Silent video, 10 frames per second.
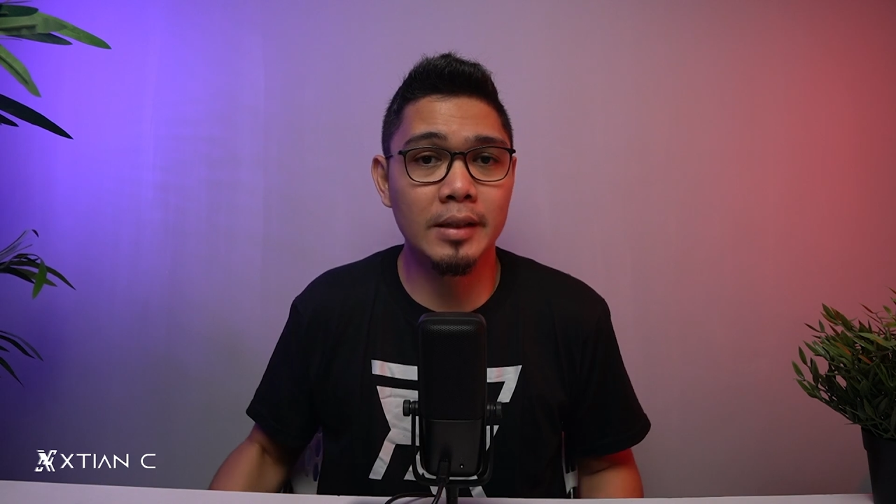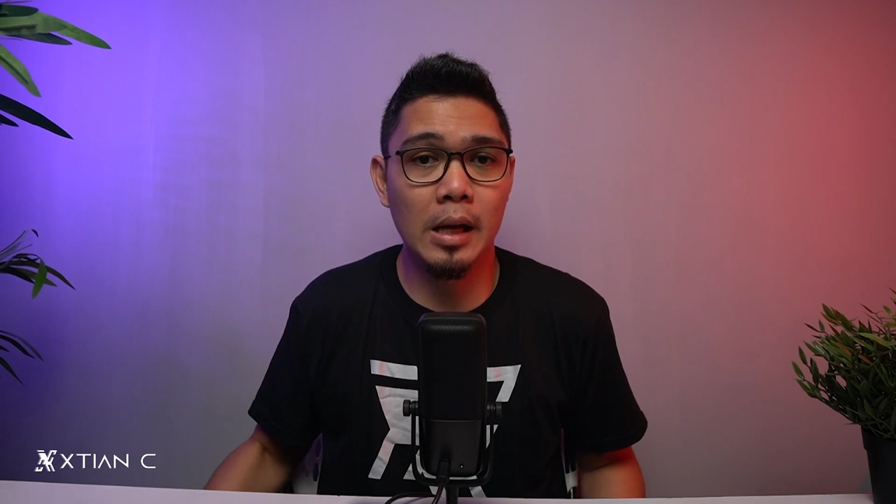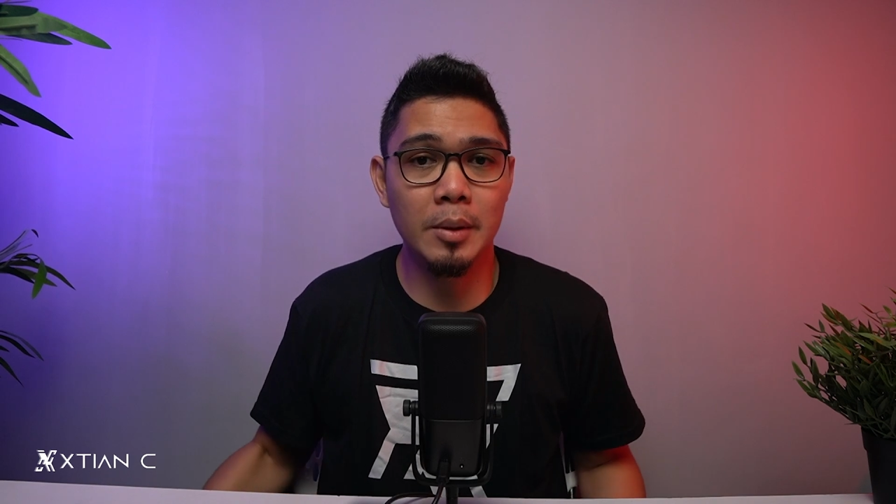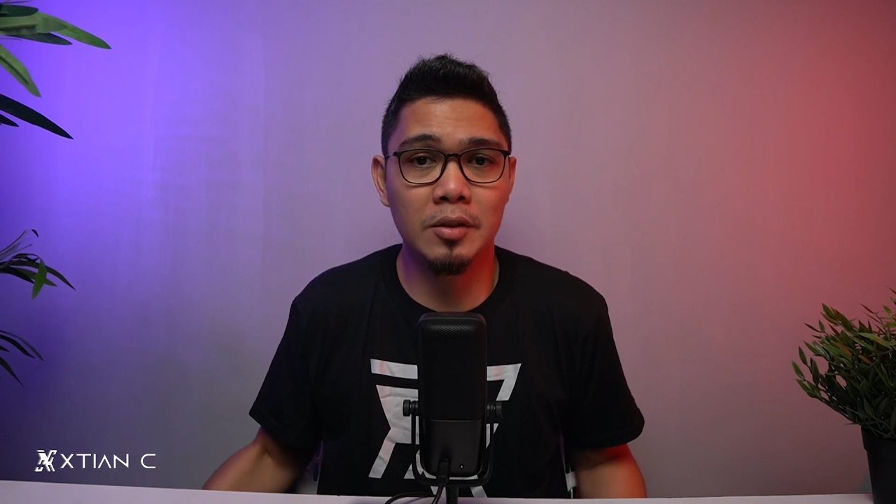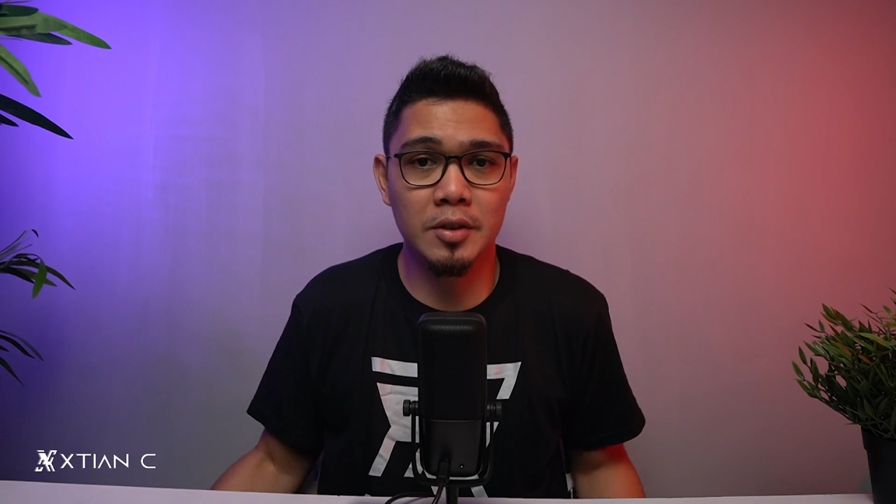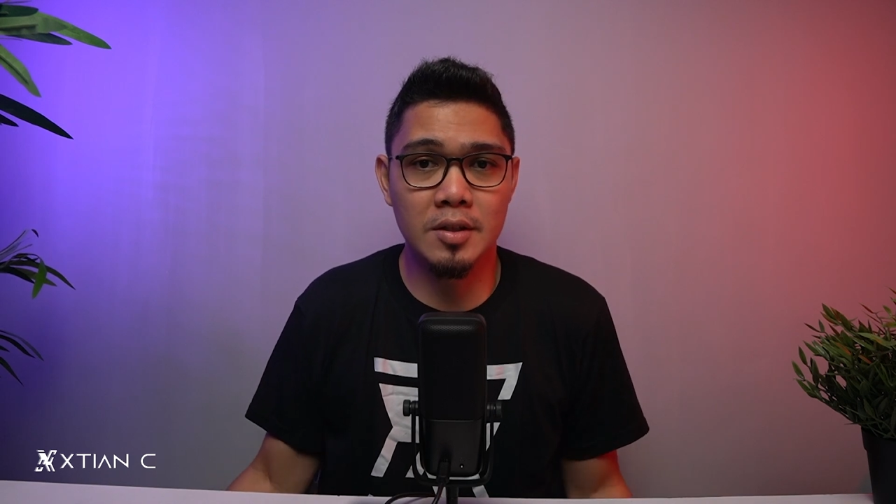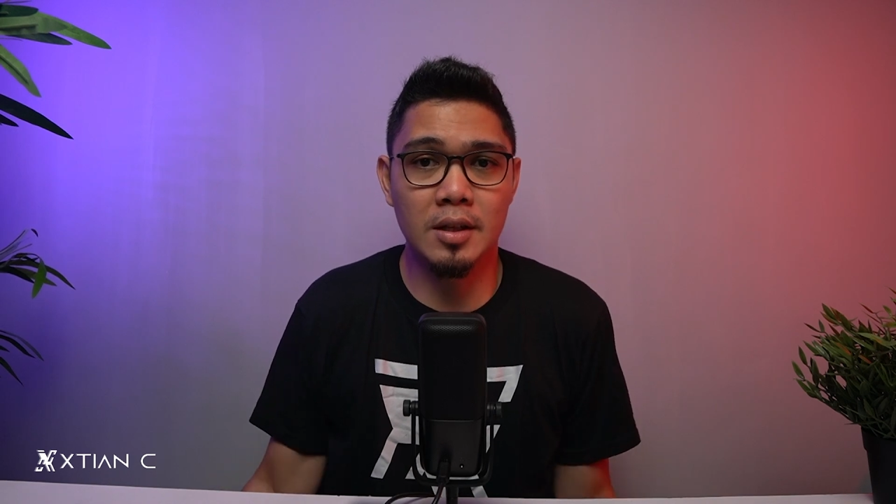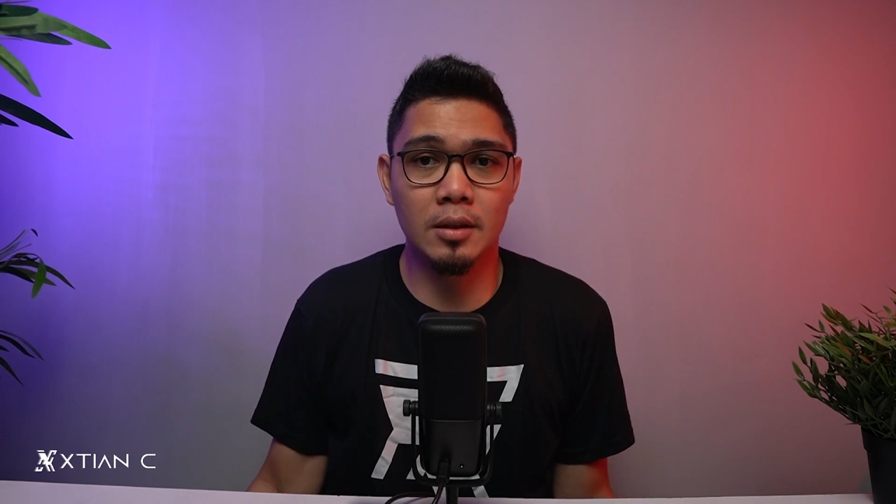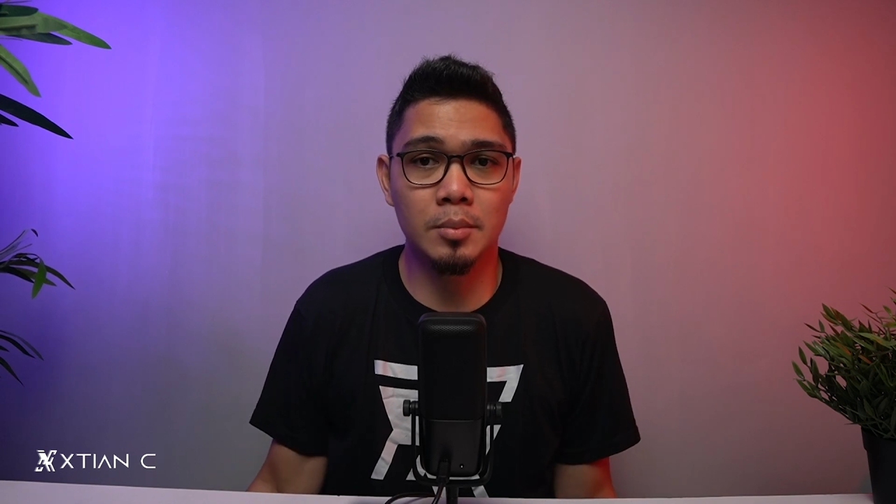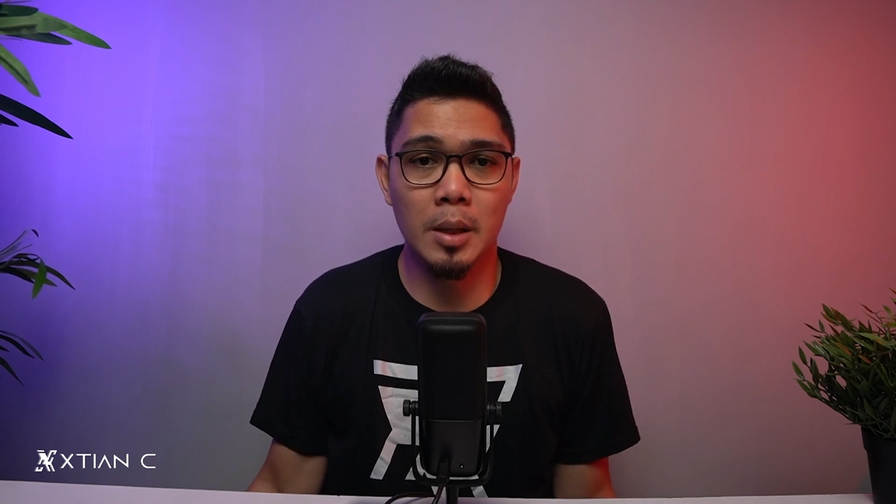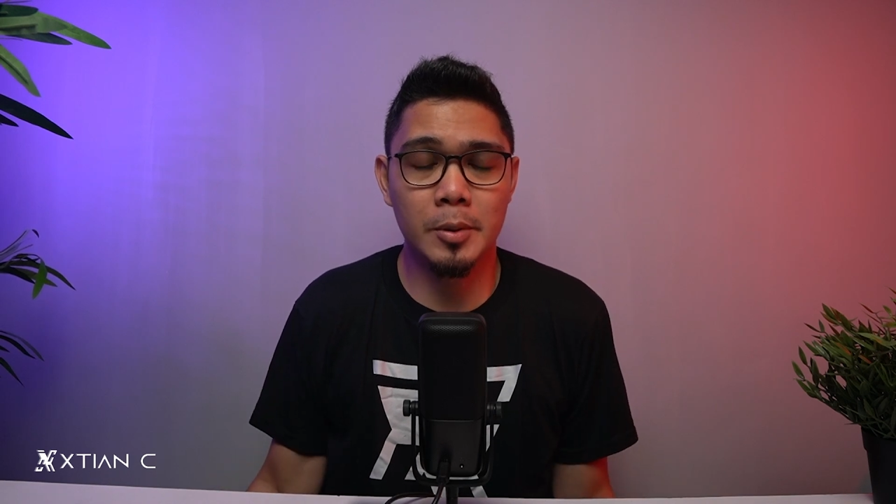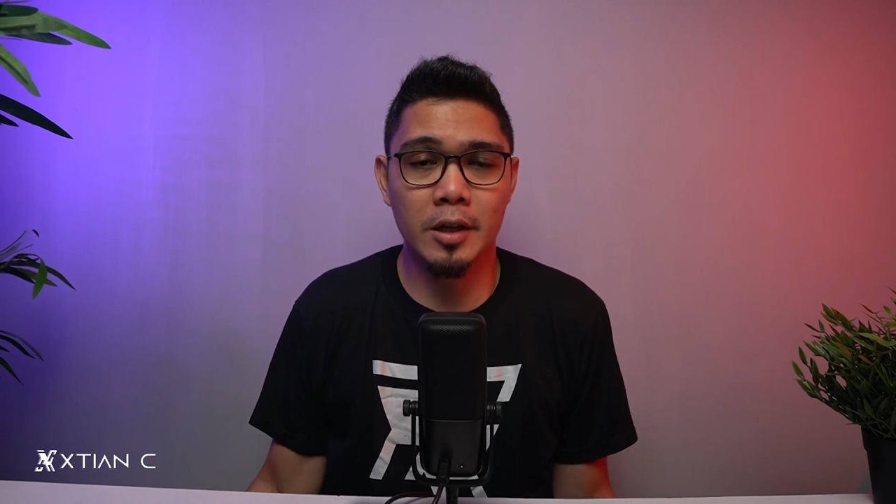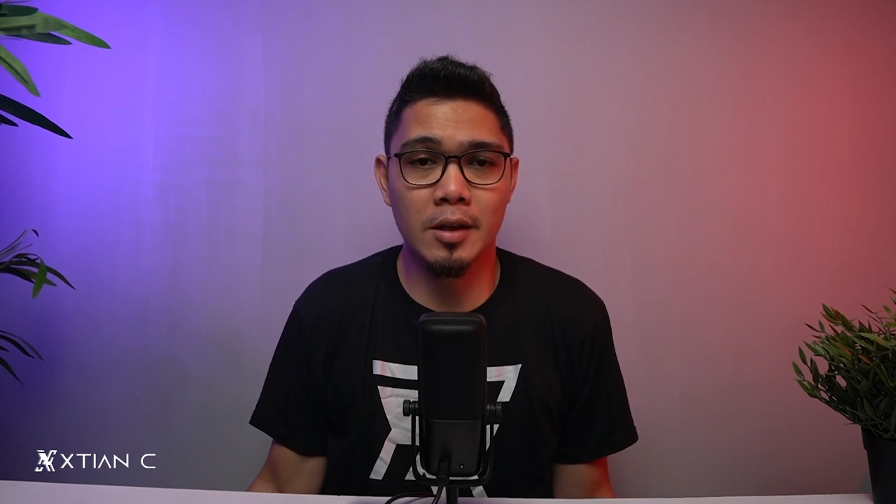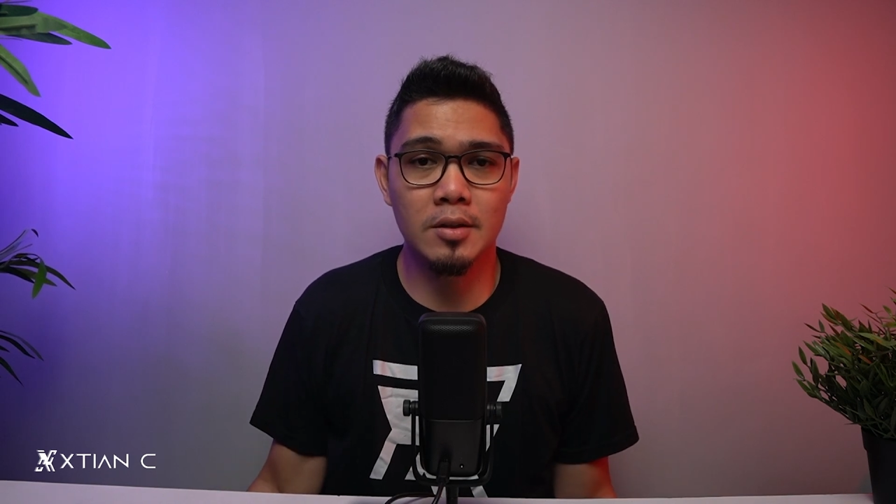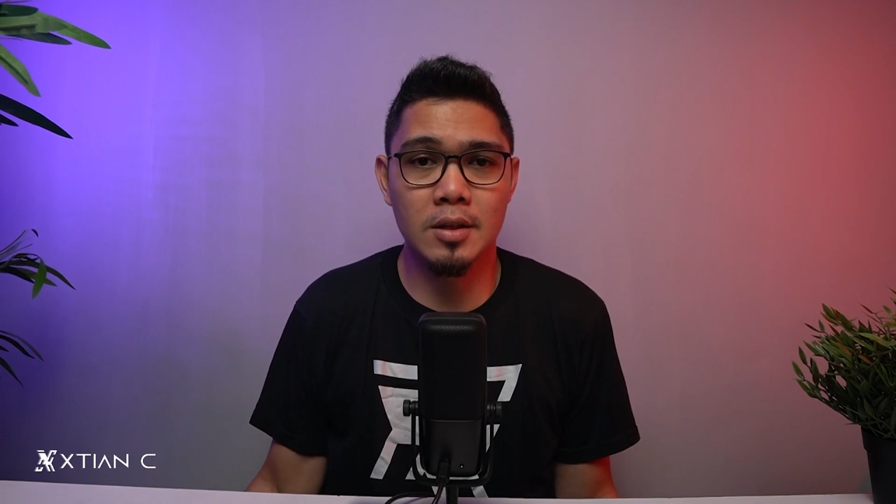daming interesting na mga products